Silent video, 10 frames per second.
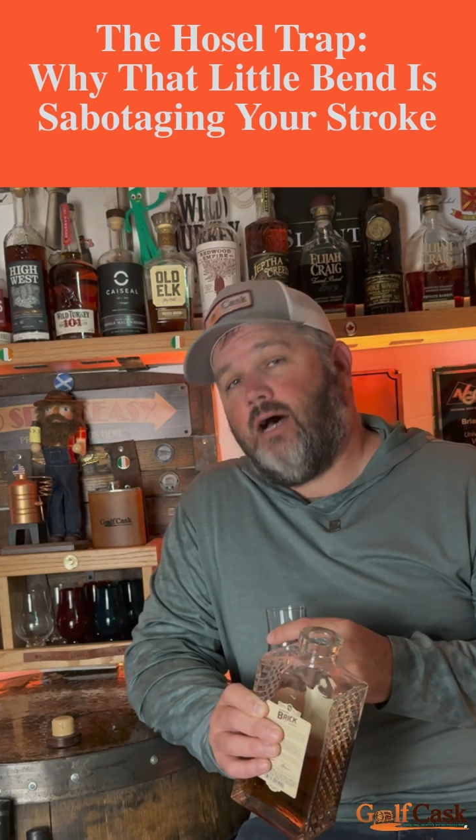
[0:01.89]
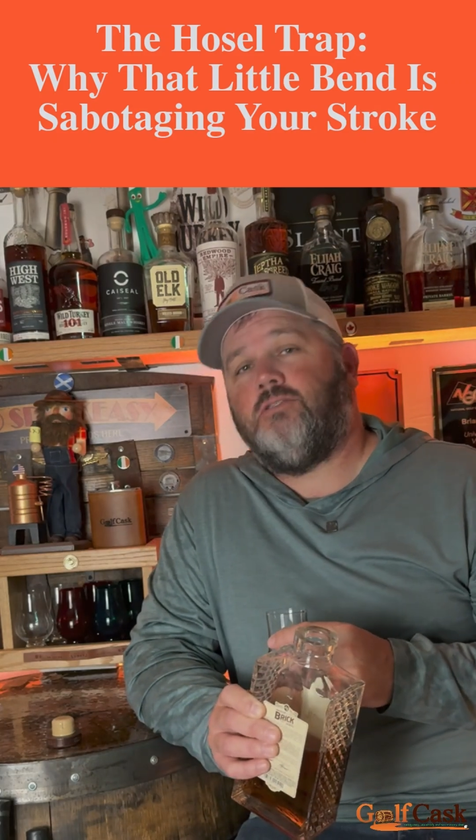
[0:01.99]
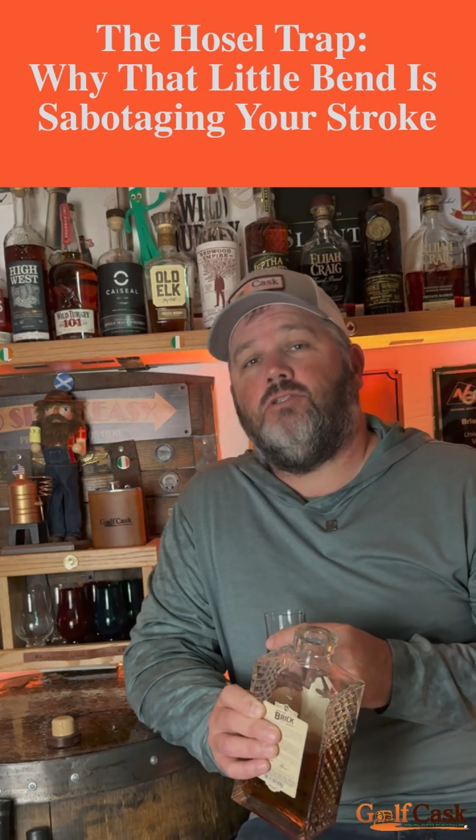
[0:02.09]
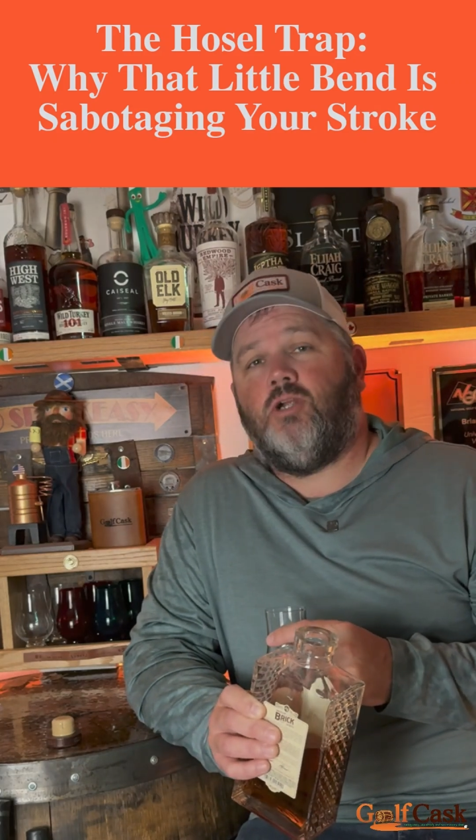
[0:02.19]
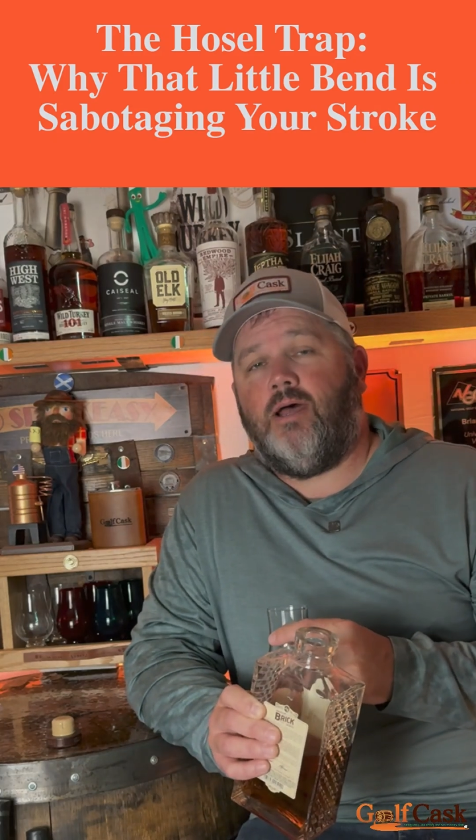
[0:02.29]

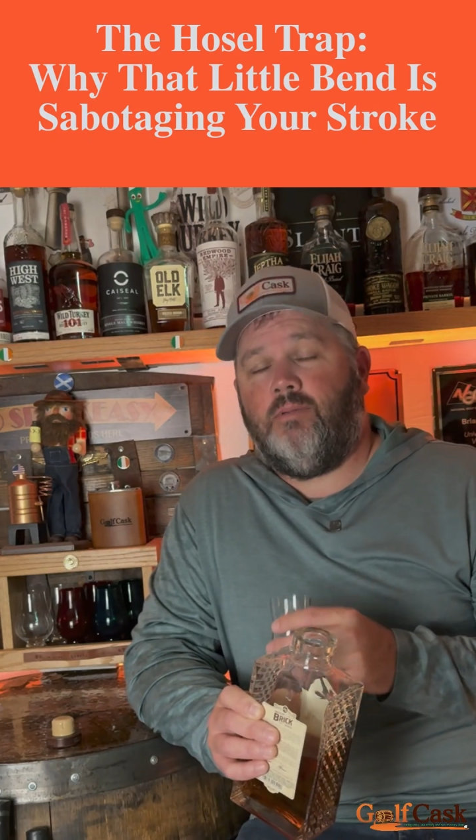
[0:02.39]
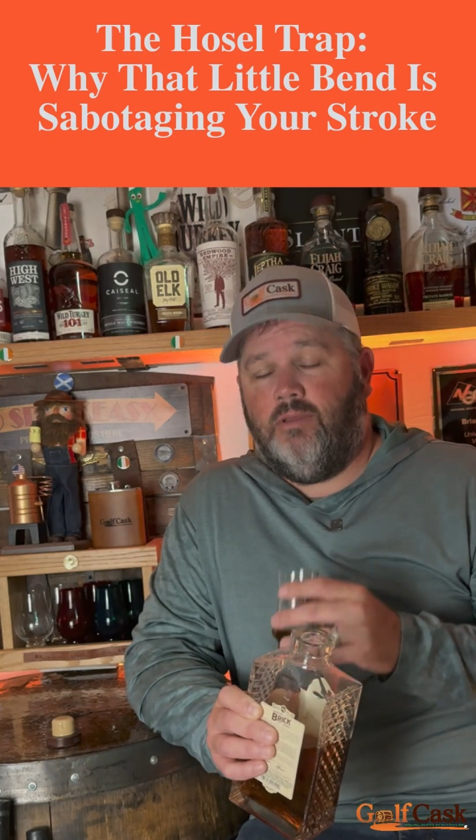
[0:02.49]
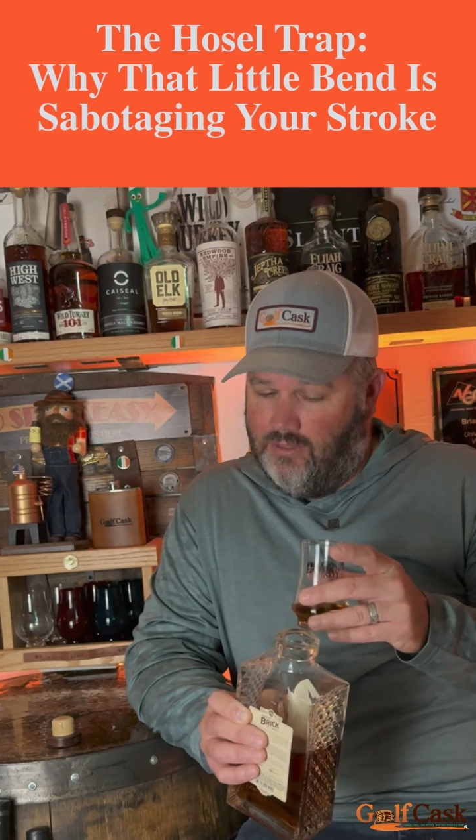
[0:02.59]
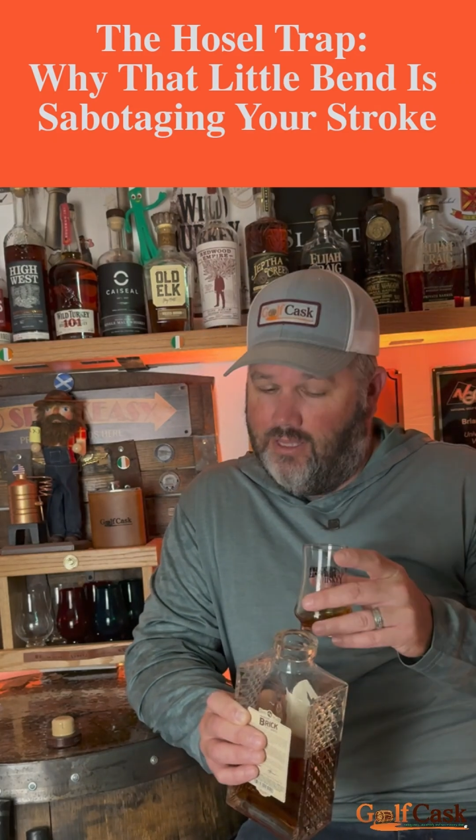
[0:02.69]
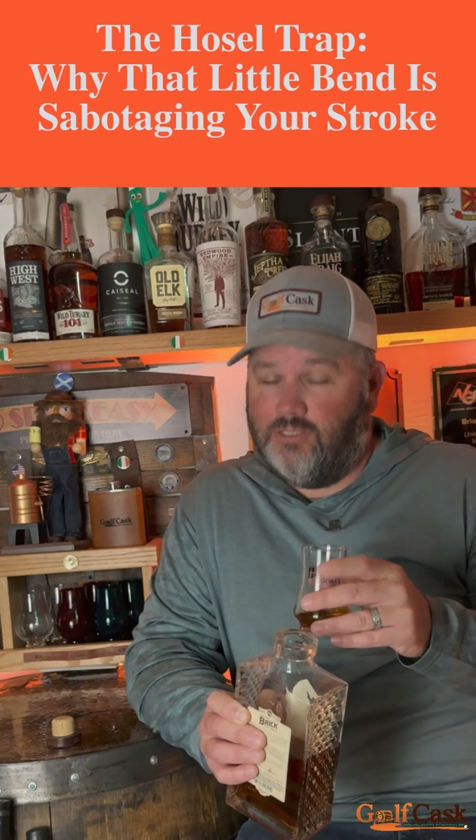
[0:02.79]
Hosel Trap?
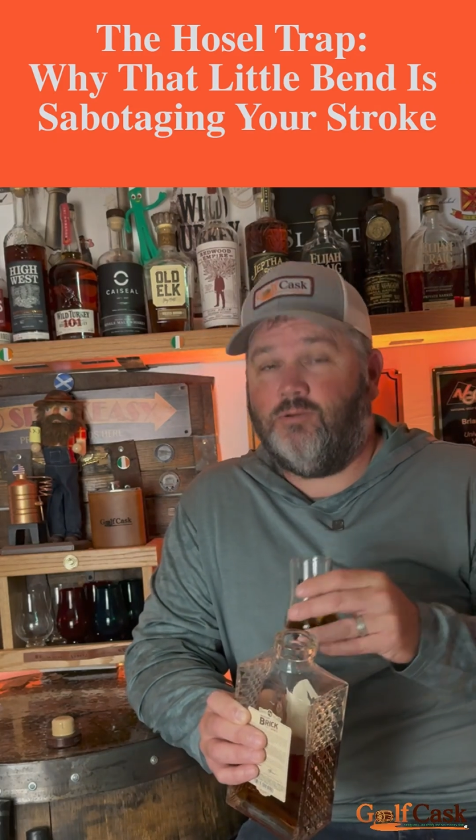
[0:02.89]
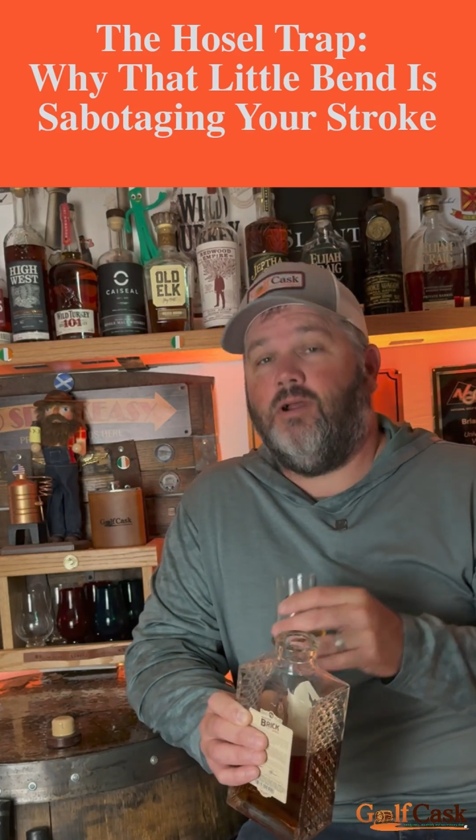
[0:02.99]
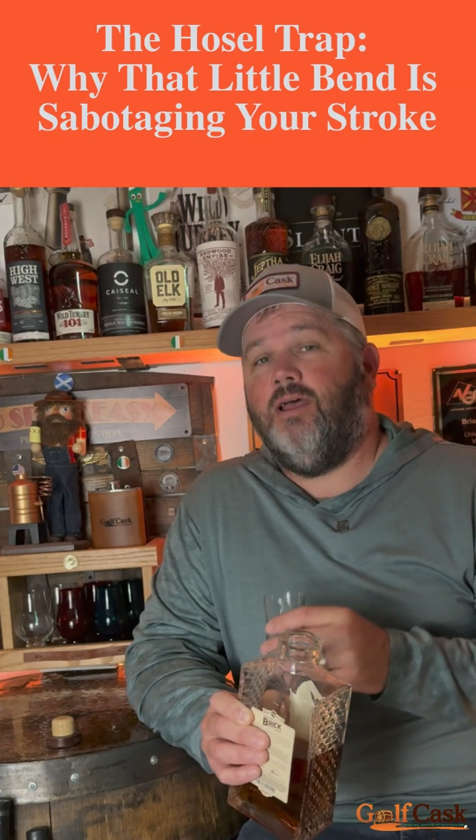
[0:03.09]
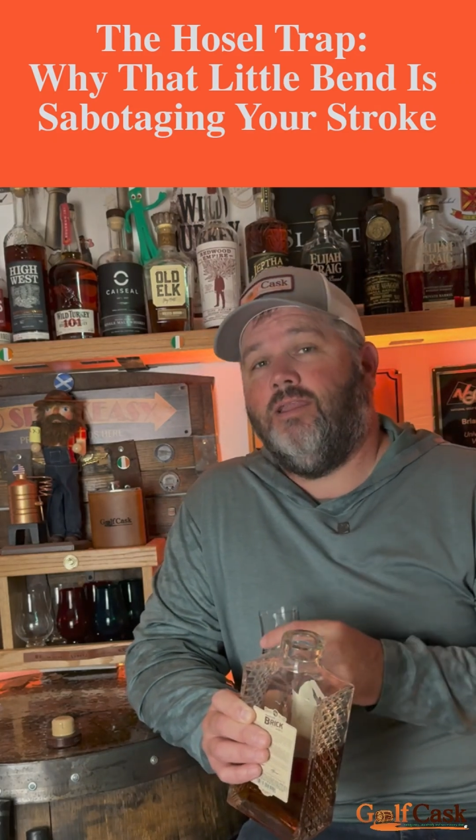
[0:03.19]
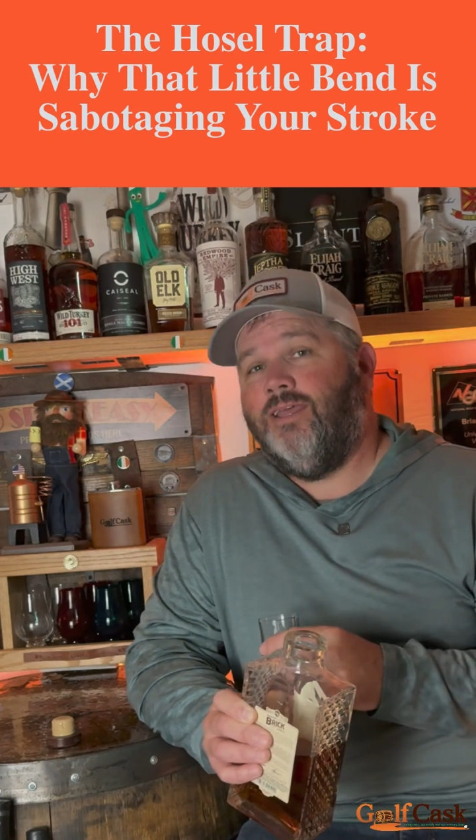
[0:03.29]
That's
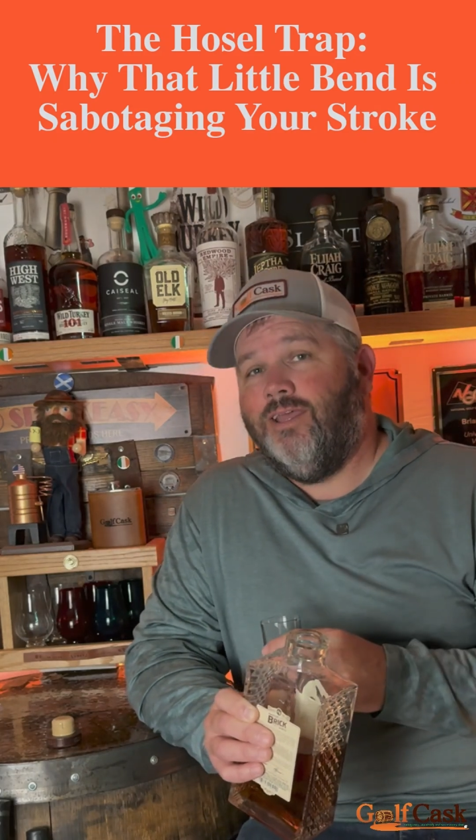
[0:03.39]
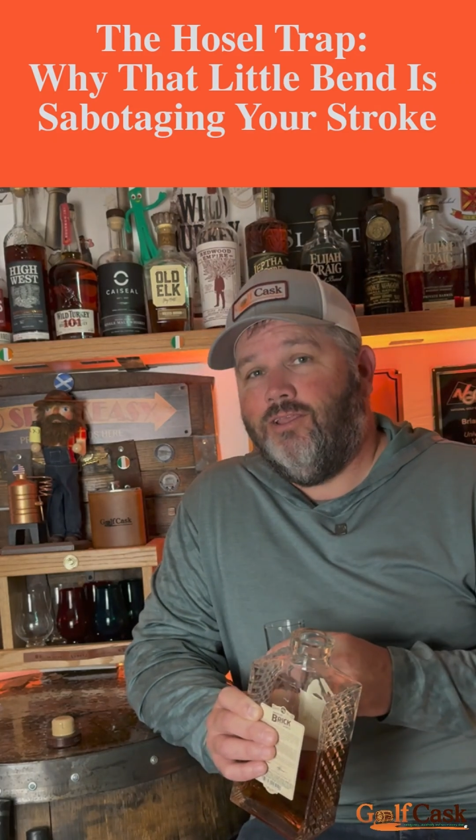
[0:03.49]
right.